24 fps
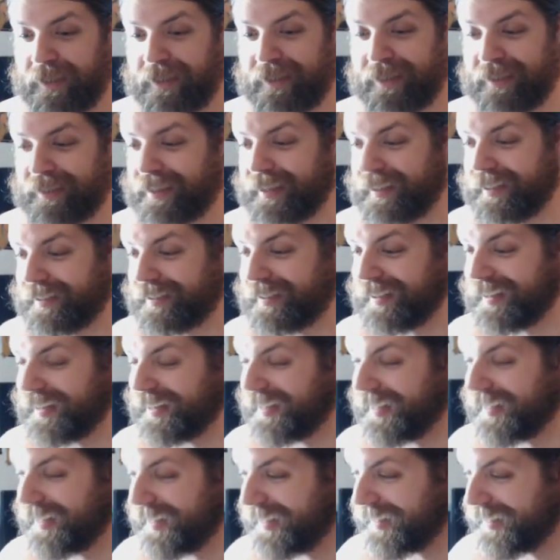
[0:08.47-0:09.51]
This,
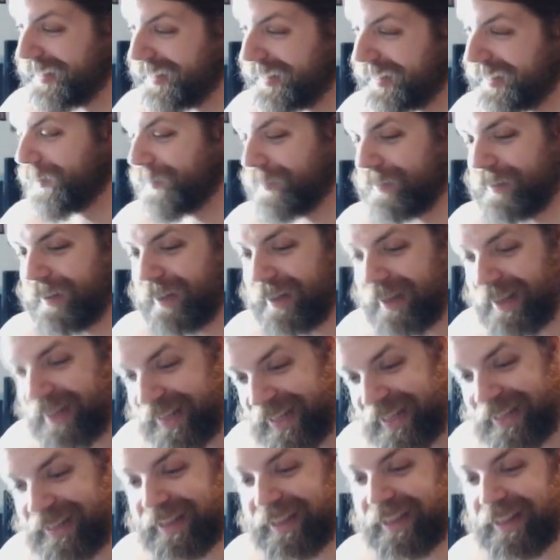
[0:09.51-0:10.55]

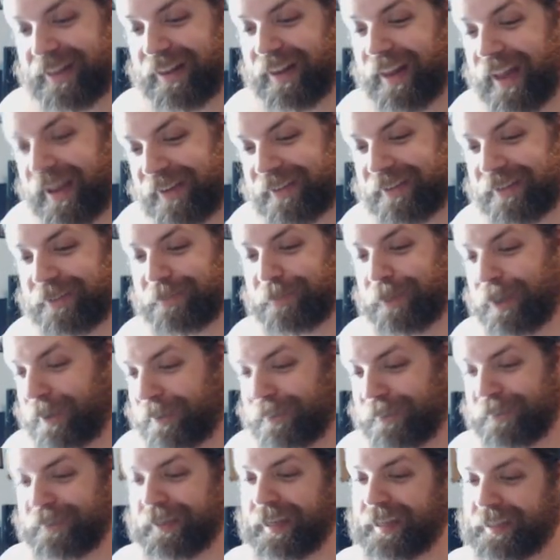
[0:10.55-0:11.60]
like the last
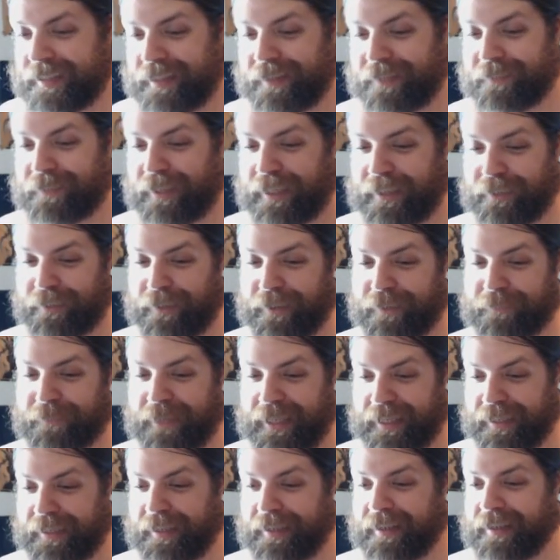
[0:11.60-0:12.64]
Modern deck tech video I
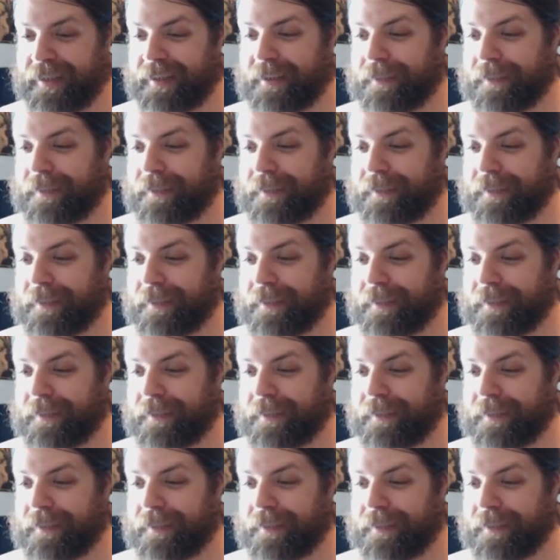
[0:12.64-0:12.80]
made,